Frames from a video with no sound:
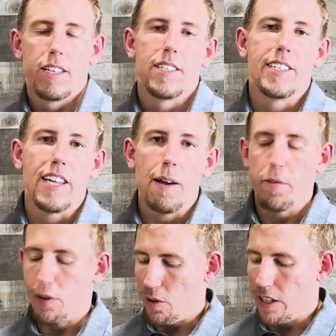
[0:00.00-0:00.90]

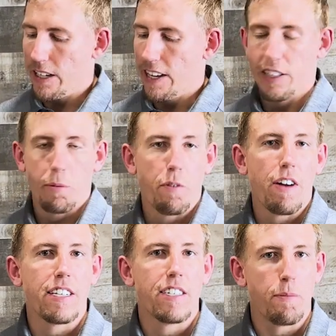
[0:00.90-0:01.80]
Step 3 is to
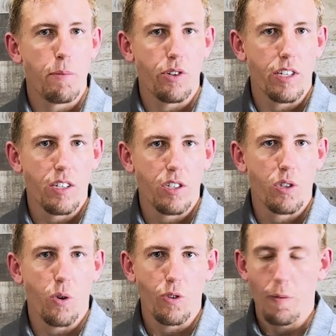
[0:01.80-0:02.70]
provide stability to the
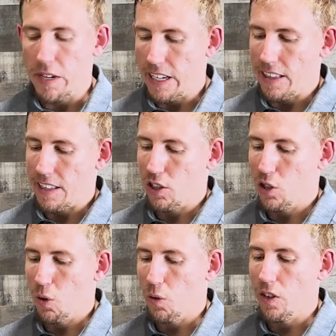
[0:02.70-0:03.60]
shoulder, meaning that the
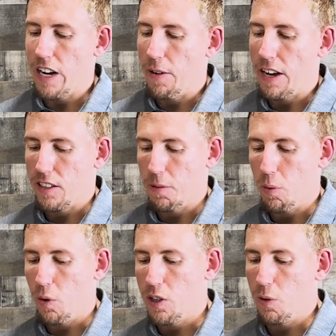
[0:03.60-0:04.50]
shoulder now has
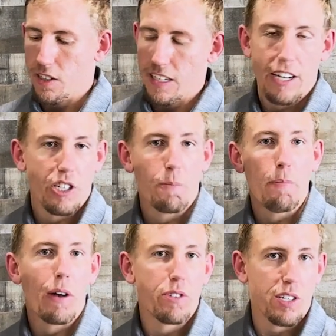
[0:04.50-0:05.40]
support so it's not just
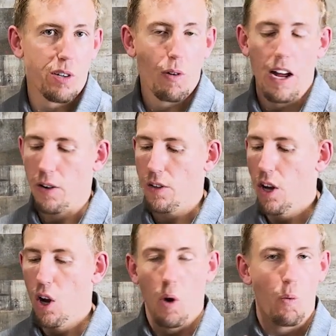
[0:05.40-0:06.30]
bouncing around,
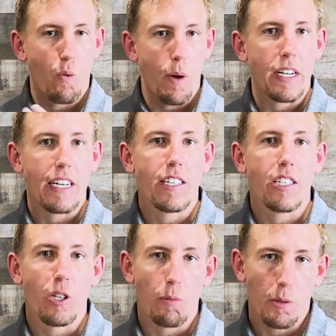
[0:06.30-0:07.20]
rubbing into the
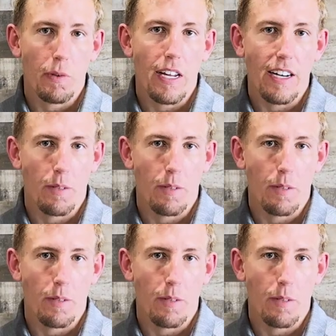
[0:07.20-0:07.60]
supraspinatus